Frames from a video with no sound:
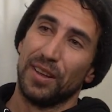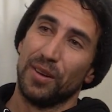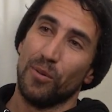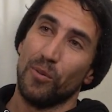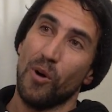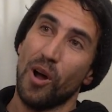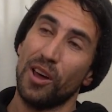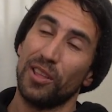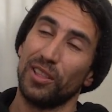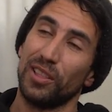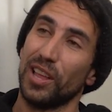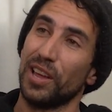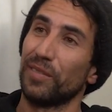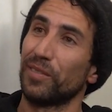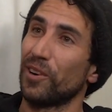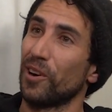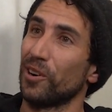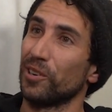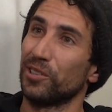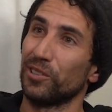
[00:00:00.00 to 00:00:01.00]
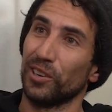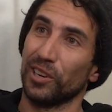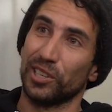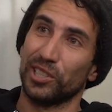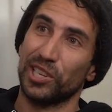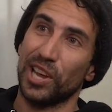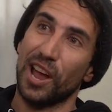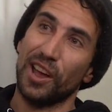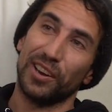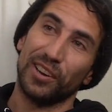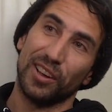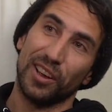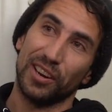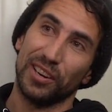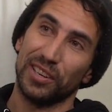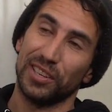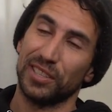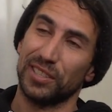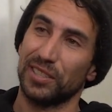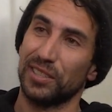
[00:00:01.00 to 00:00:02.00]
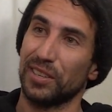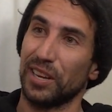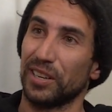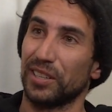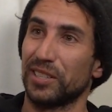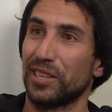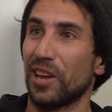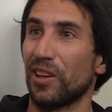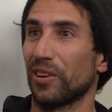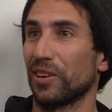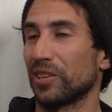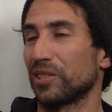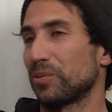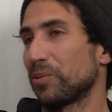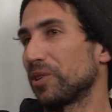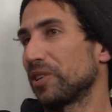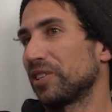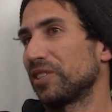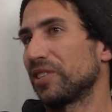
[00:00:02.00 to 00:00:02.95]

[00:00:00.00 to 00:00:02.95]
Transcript: while the lifeguards are like shouting at us, like telling us when to